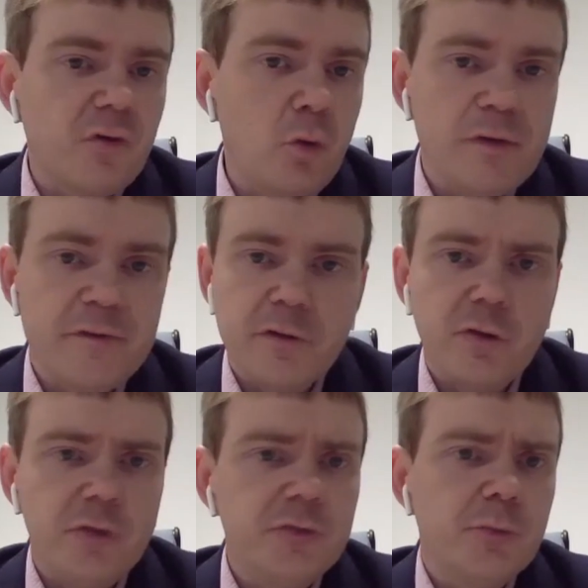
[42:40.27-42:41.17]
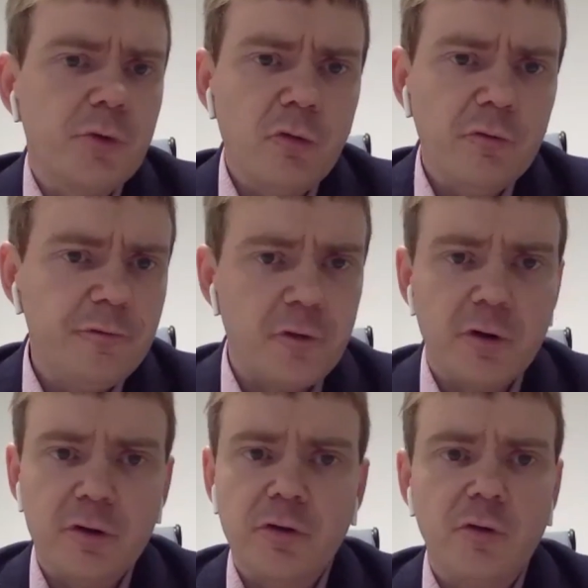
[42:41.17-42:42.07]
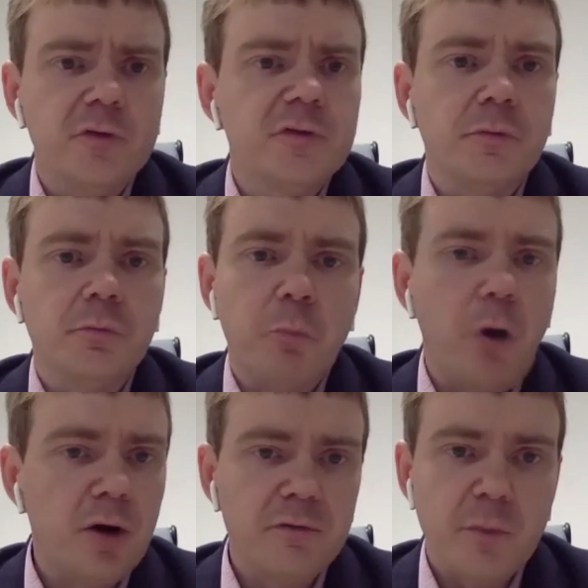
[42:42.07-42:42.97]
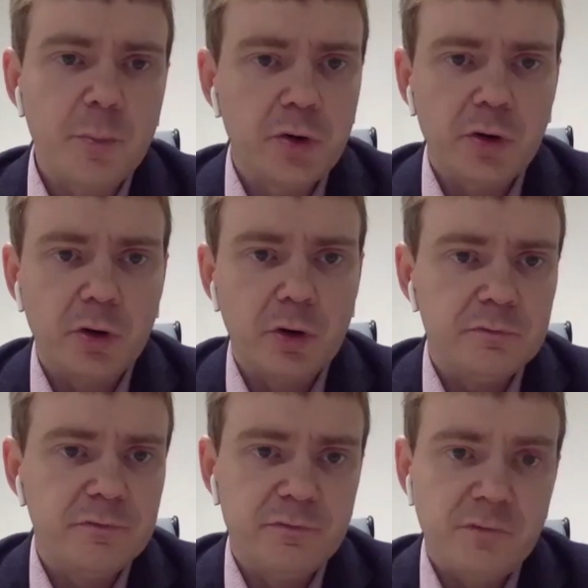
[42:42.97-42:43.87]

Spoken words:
through with a certain proof or a certain part of the protocol,